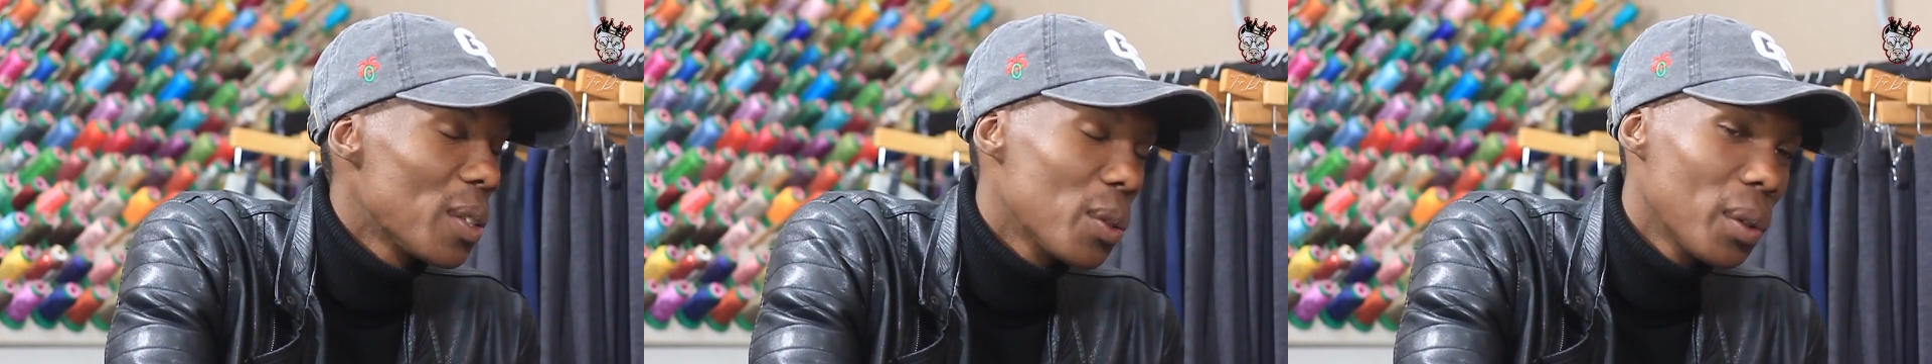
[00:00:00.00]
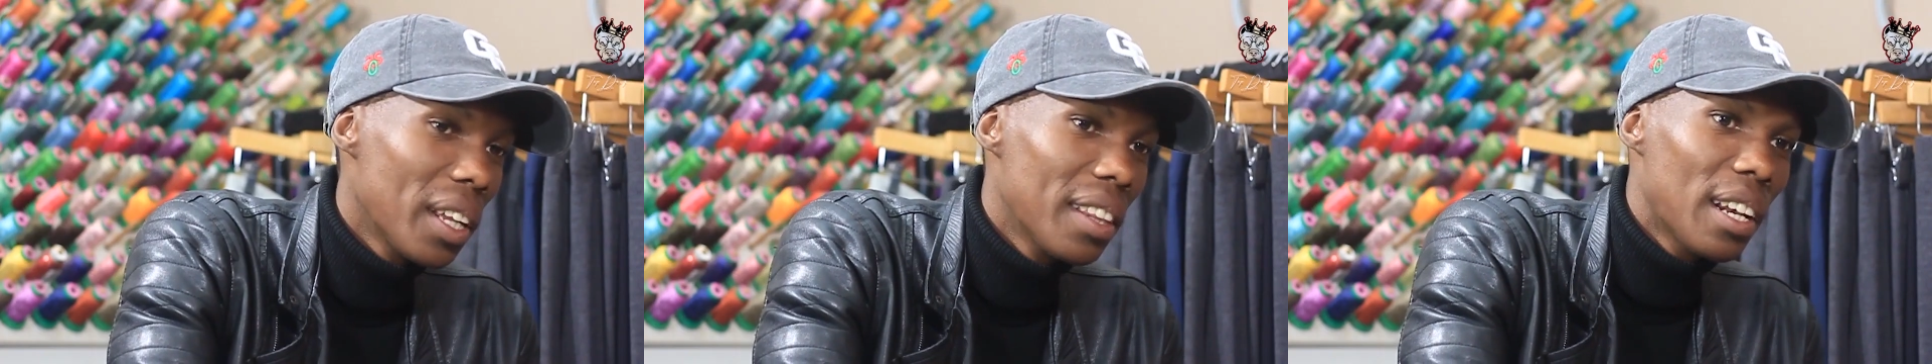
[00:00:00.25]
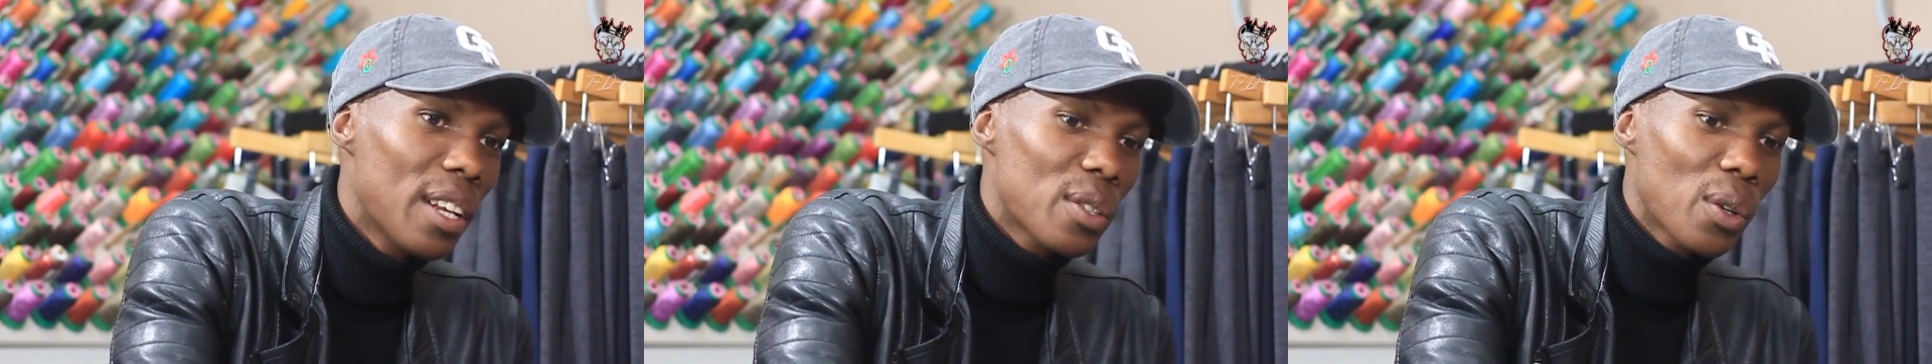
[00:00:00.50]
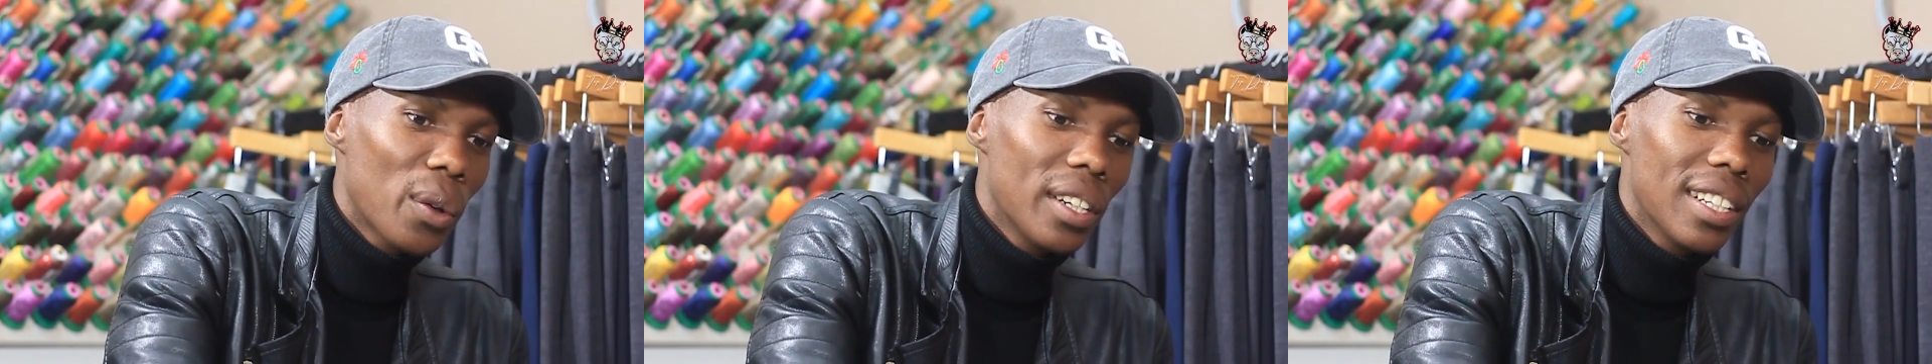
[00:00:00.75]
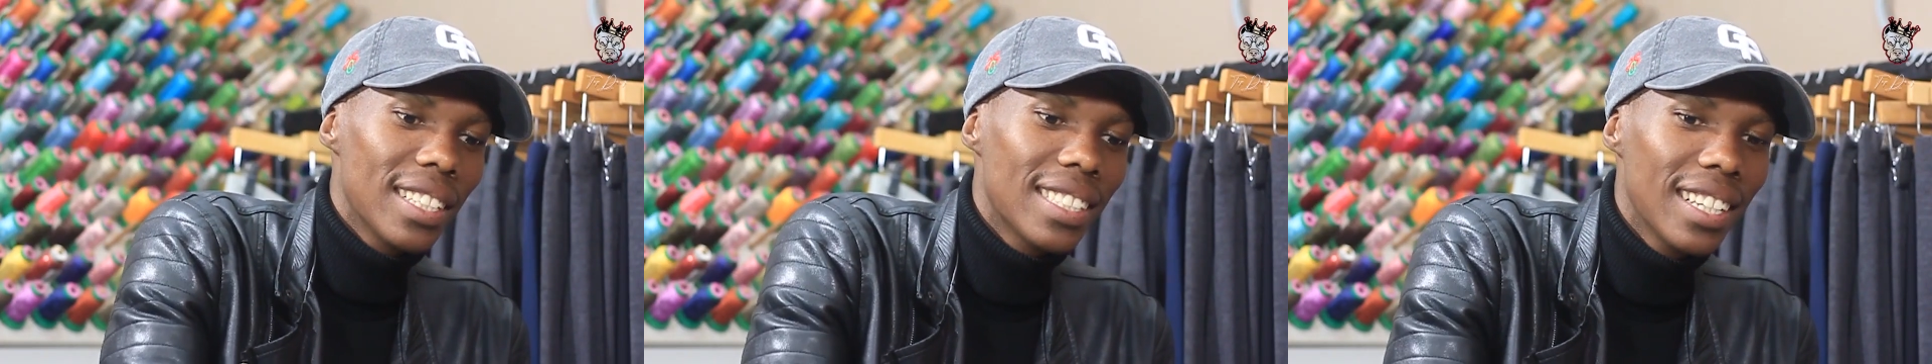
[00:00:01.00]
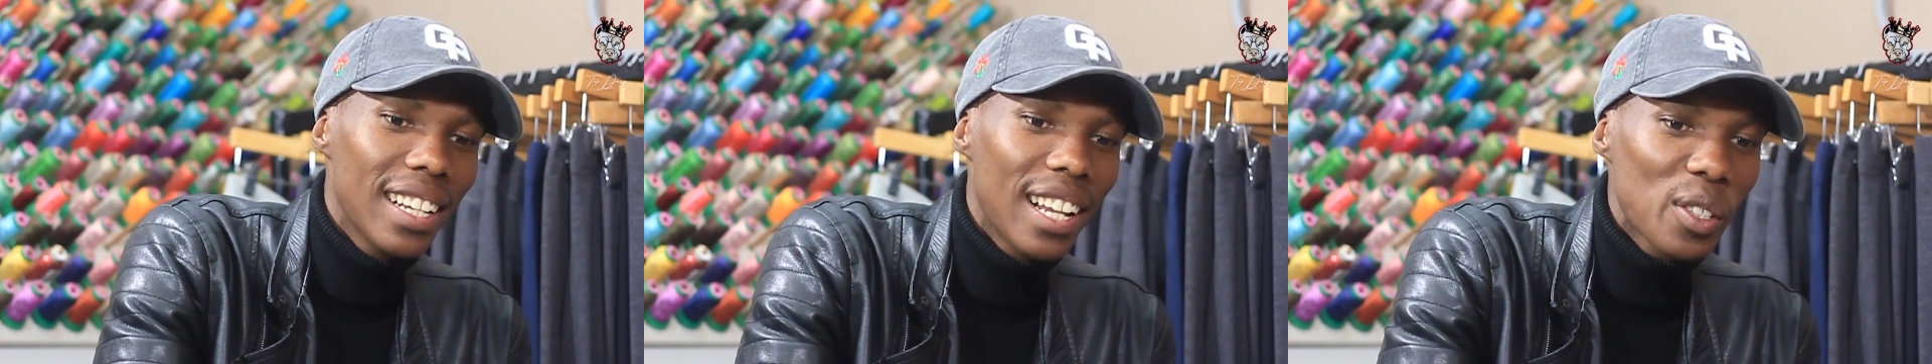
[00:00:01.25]
So nonetheless, so when I
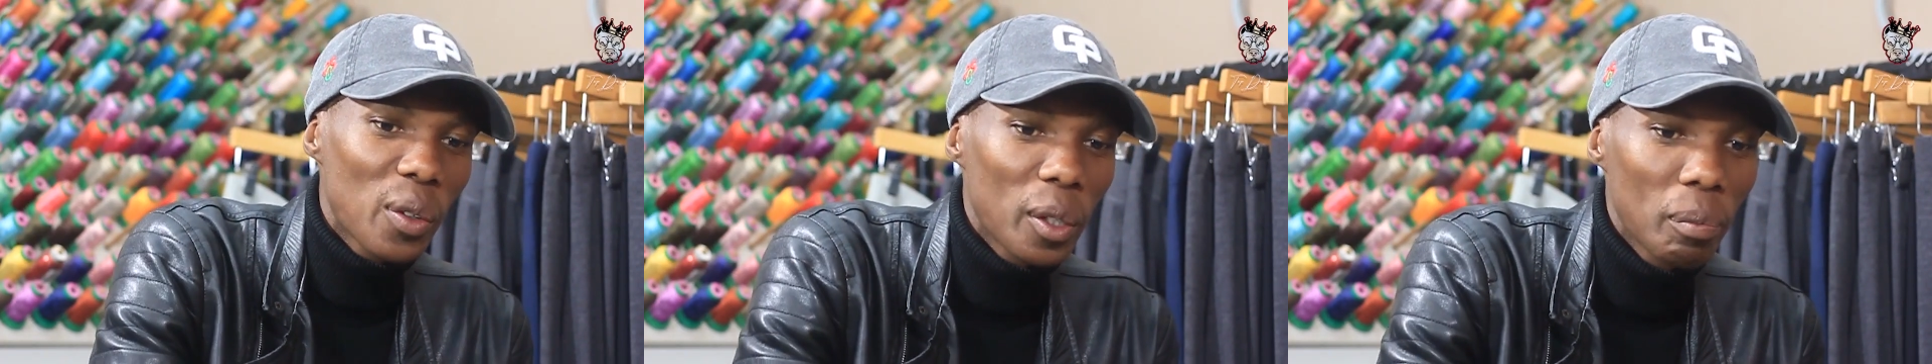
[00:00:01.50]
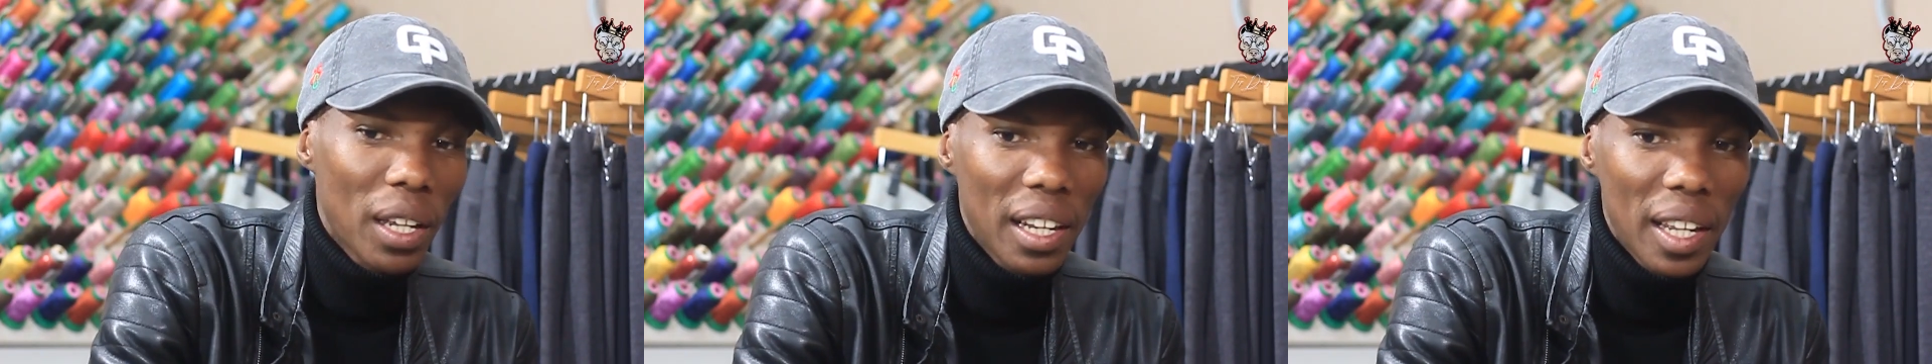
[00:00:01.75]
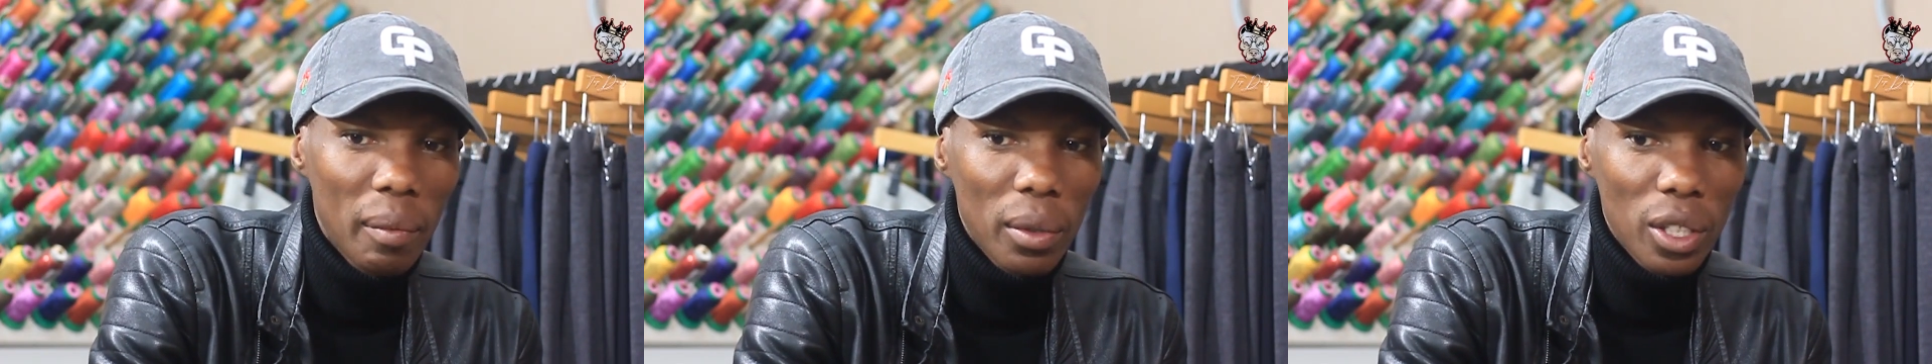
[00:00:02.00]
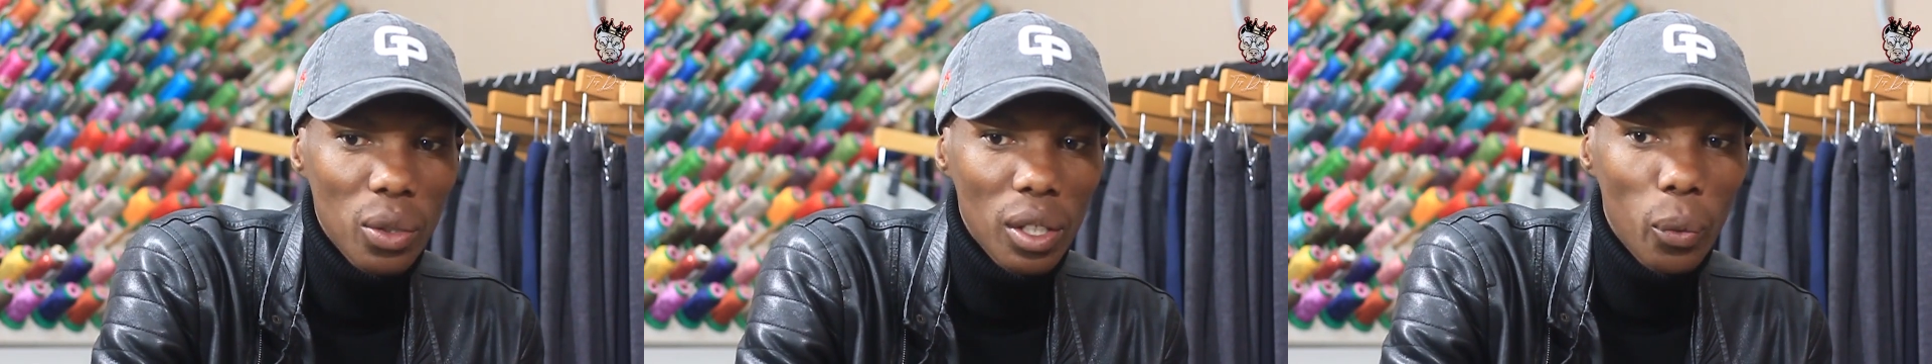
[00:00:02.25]
tell us, Hotman Lam, actually,